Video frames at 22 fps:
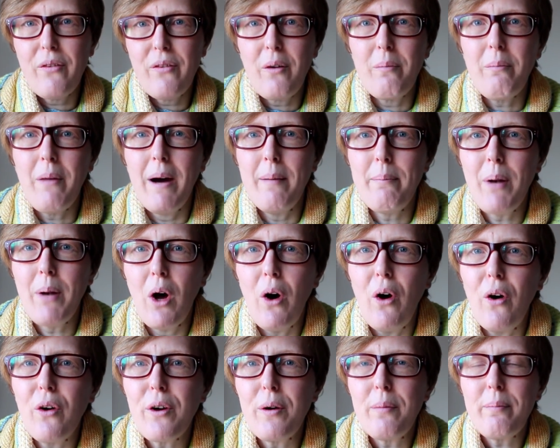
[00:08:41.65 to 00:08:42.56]
on my
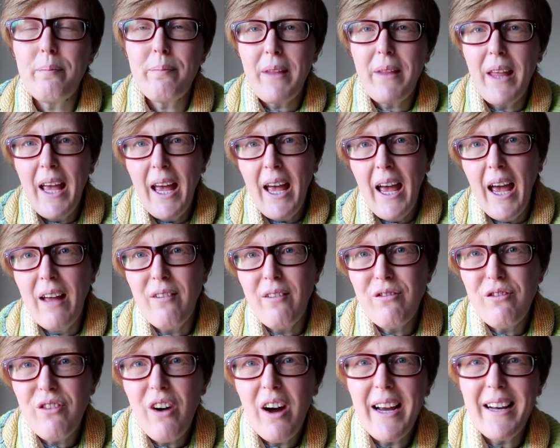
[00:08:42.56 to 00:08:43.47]
blog,
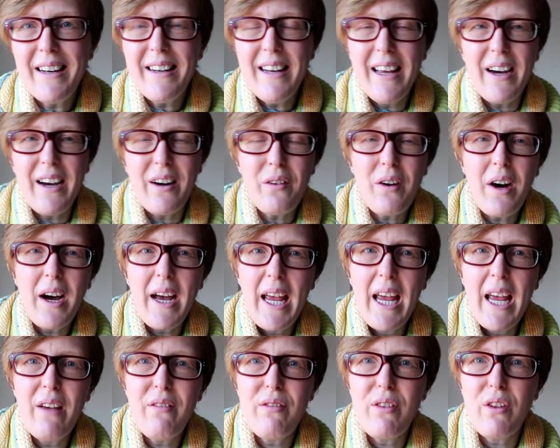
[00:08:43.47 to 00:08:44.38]
and right now I
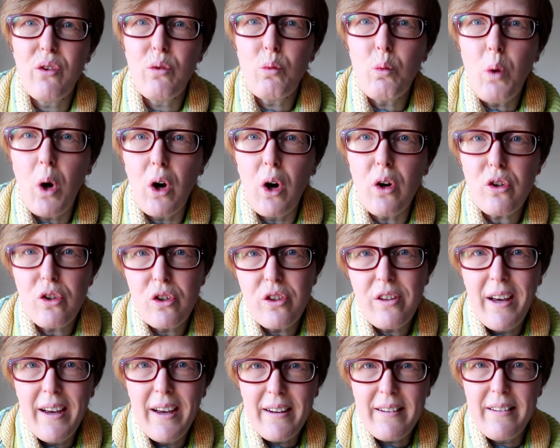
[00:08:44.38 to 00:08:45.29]
have the swatch
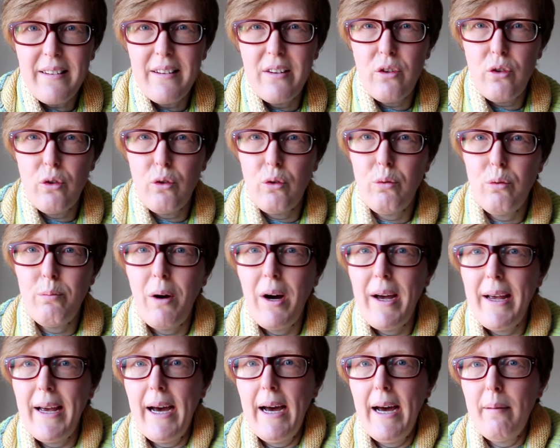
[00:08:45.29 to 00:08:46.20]
tucked into
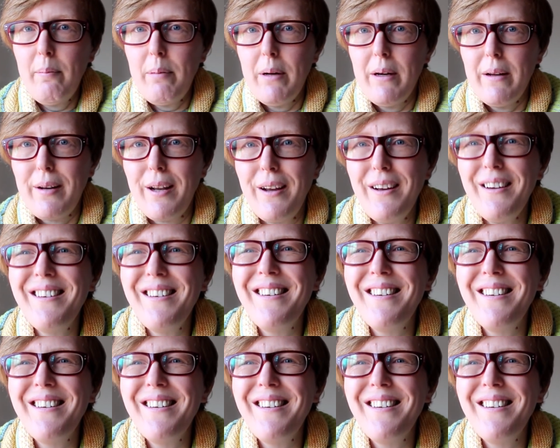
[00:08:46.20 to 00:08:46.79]
my armpit.